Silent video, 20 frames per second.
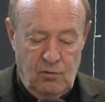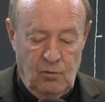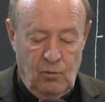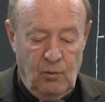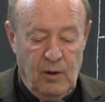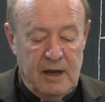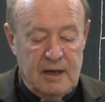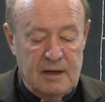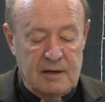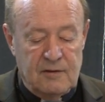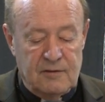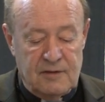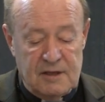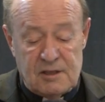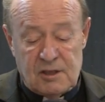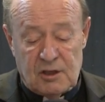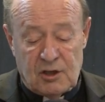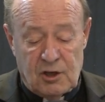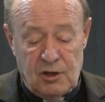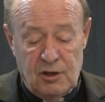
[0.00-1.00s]
When
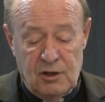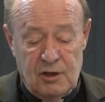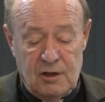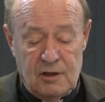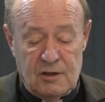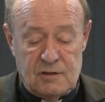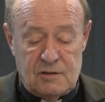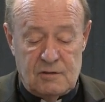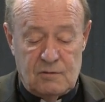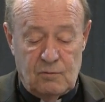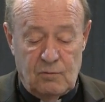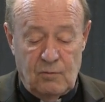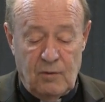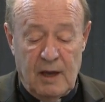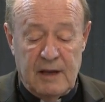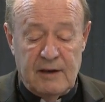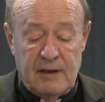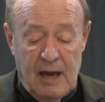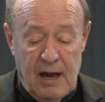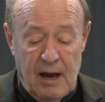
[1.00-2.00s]
this occurs, we
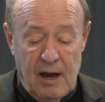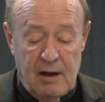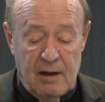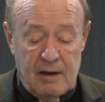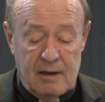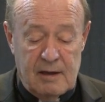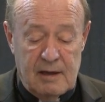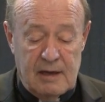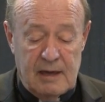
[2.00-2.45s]
are now